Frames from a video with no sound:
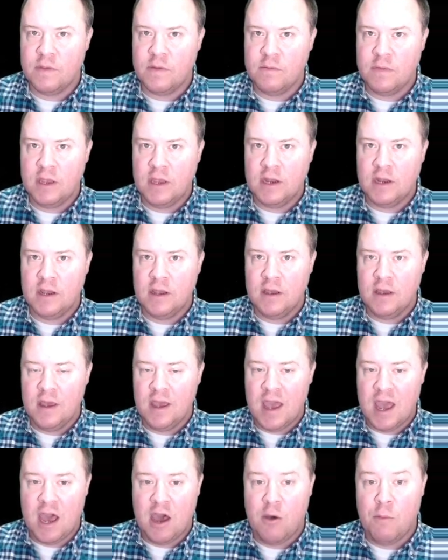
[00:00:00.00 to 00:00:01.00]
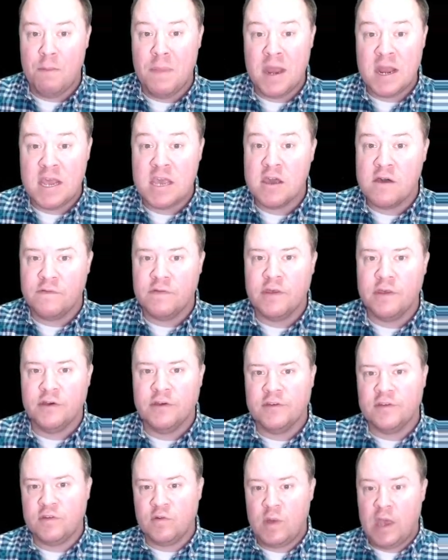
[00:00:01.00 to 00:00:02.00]
mean, how many of those
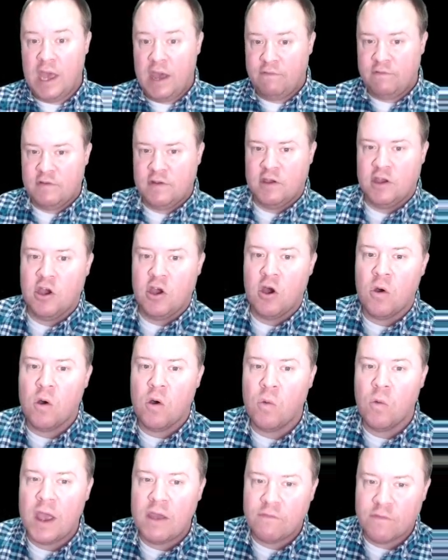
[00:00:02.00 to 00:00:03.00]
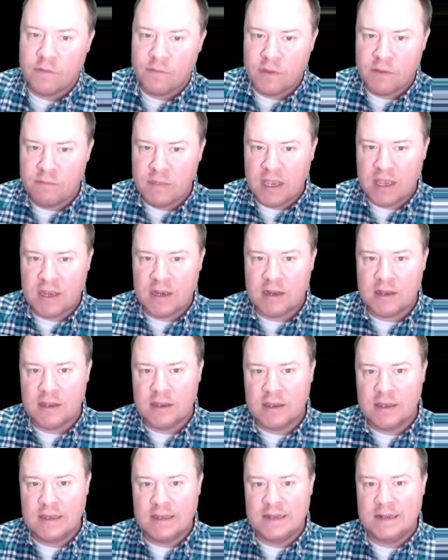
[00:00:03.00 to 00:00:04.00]
do we have to go away from the mean,
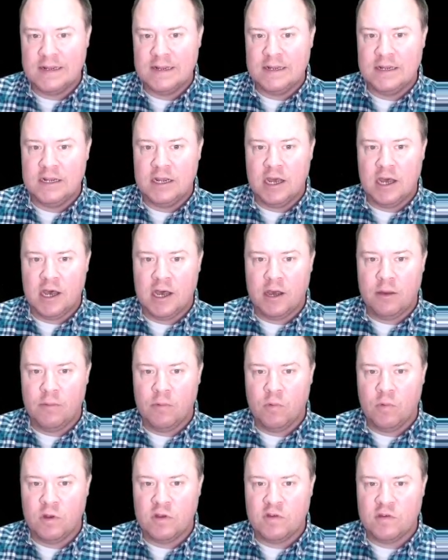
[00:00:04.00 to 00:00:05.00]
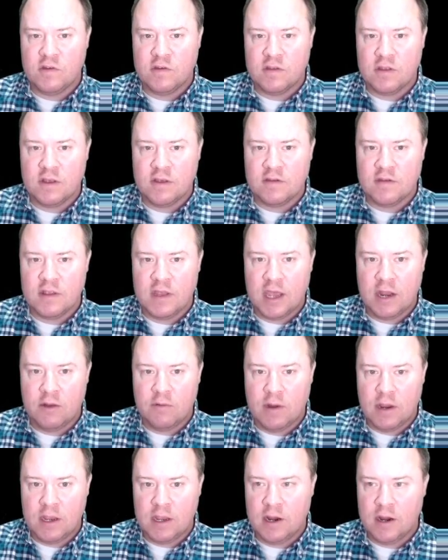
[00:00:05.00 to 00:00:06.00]
which is this line
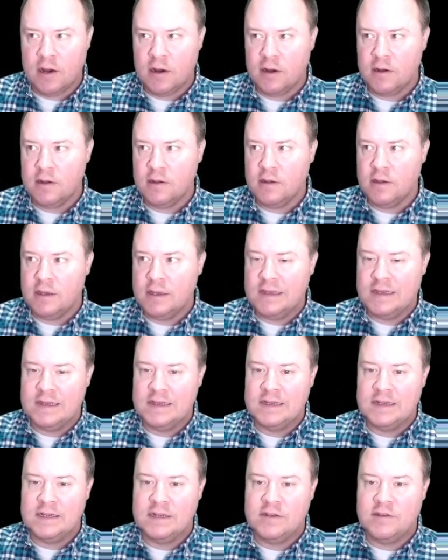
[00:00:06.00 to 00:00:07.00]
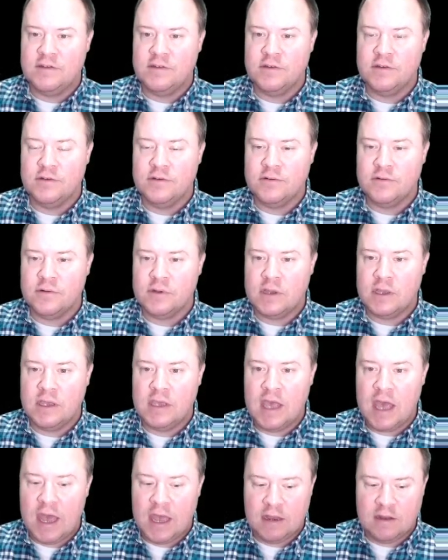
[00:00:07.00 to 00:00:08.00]
right here, to
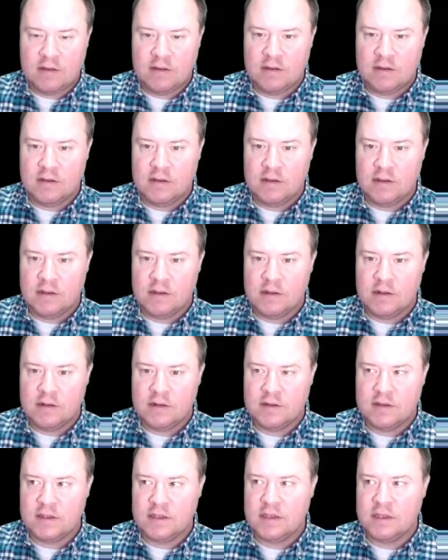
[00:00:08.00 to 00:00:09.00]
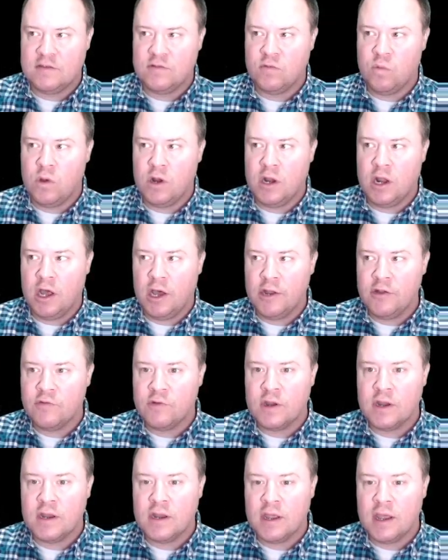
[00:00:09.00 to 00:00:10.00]
get to this
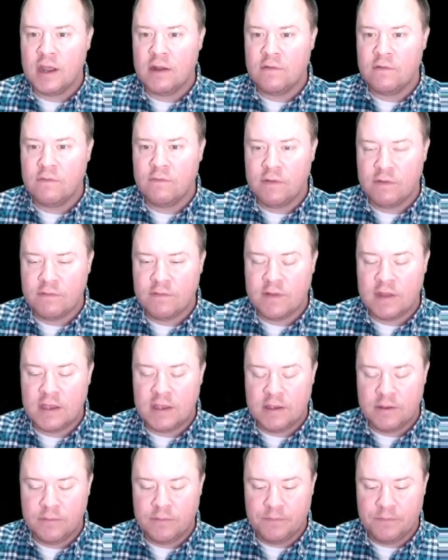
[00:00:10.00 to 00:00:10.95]
150?